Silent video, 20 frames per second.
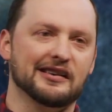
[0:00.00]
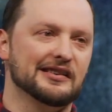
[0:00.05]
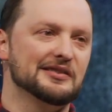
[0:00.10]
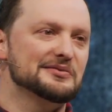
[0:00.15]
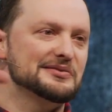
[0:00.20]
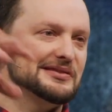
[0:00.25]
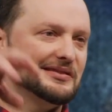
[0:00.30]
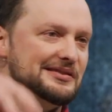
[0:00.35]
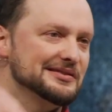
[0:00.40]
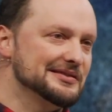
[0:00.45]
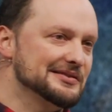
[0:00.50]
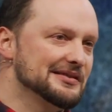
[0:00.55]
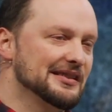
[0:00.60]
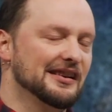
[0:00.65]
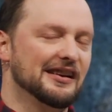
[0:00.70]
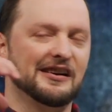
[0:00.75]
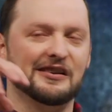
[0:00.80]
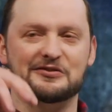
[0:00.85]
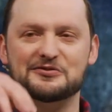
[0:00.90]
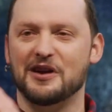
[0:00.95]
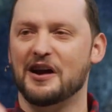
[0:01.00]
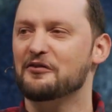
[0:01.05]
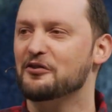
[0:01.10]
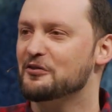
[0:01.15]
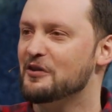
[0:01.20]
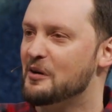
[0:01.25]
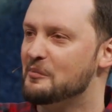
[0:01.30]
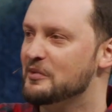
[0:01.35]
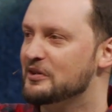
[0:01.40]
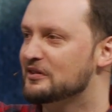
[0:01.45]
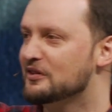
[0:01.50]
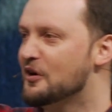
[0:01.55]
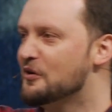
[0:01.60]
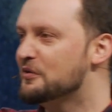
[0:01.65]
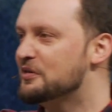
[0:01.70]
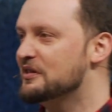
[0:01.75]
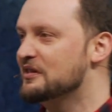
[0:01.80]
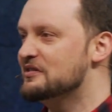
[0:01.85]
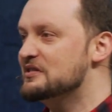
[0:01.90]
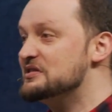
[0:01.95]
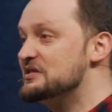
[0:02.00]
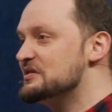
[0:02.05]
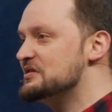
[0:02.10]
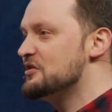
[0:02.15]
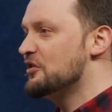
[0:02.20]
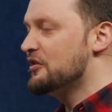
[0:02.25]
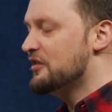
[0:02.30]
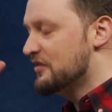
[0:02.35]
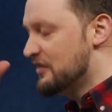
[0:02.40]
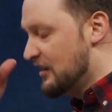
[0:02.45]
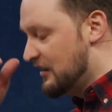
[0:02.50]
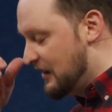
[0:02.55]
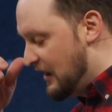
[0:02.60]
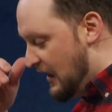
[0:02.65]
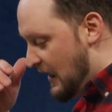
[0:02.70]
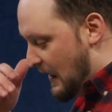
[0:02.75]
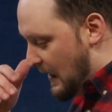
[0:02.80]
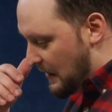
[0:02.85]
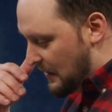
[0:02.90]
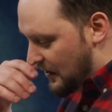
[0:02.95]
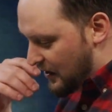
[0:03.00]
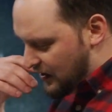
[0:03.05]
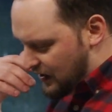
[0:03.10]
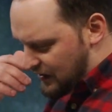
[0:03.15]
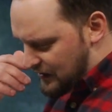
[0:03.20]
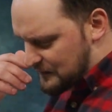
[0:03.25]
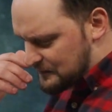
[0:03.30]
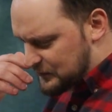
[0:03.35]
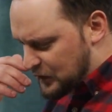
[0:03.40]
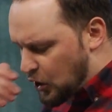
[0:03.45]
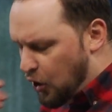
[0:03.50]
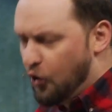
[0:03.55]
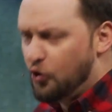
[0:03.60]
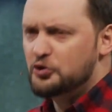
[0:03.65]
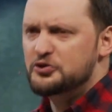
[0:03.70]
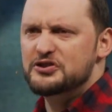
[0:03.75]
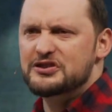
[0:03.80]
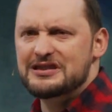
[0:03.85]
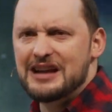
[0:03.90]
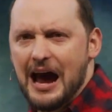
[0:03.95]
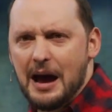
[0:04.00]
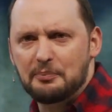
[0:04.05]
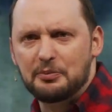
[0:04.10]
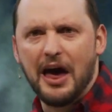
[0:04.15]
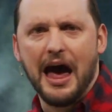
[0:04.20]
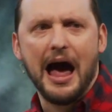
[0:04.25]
He was, he was uh, driving around Midlothian. This is during the, the cold snap